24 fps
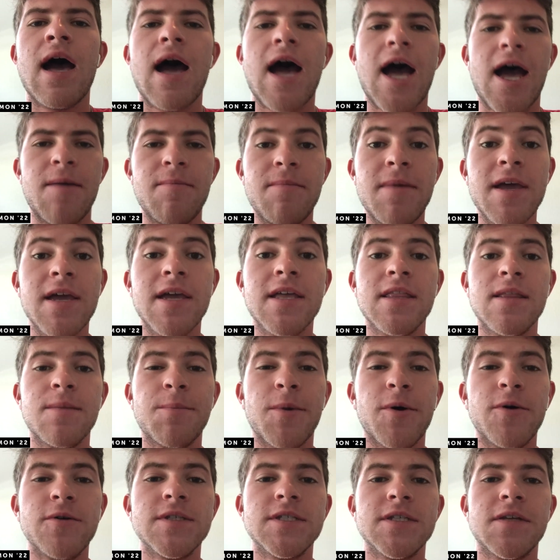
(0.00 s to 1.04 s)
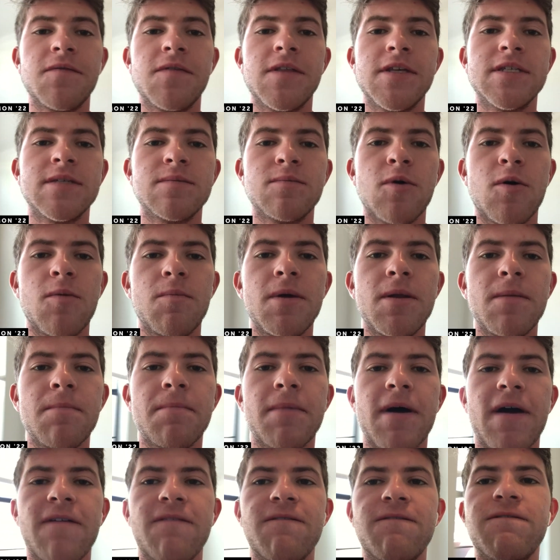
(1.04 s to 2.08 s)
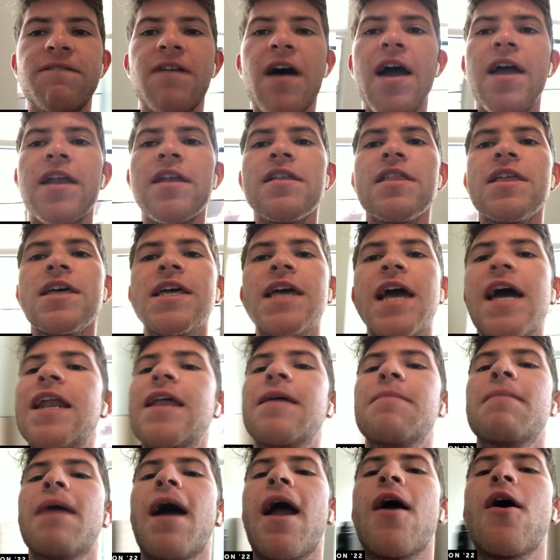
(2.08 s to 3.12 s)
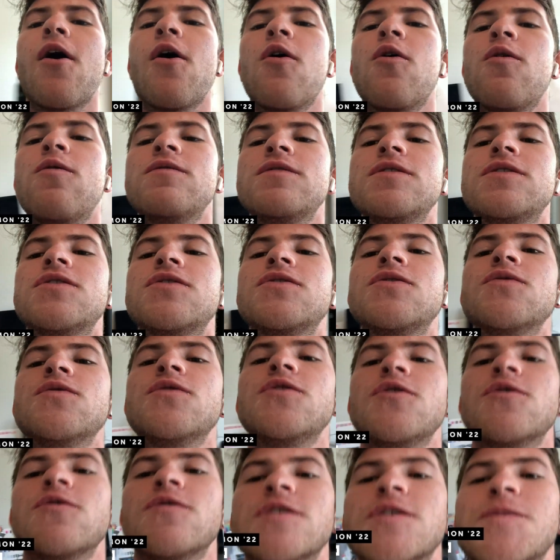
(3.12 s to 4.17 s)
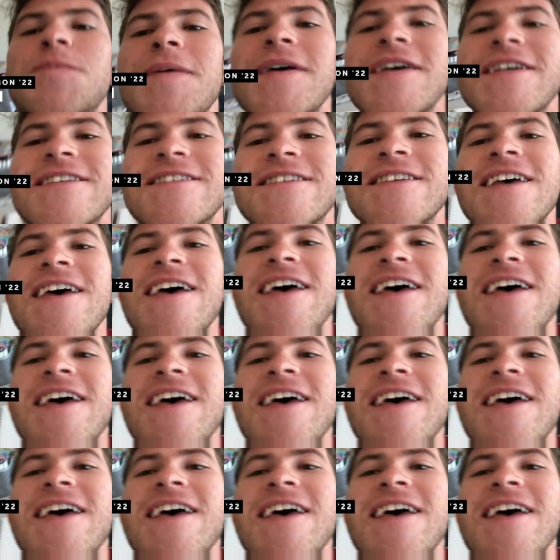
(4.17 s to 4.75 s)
I'm making the most of this moment by finally getting my own studio space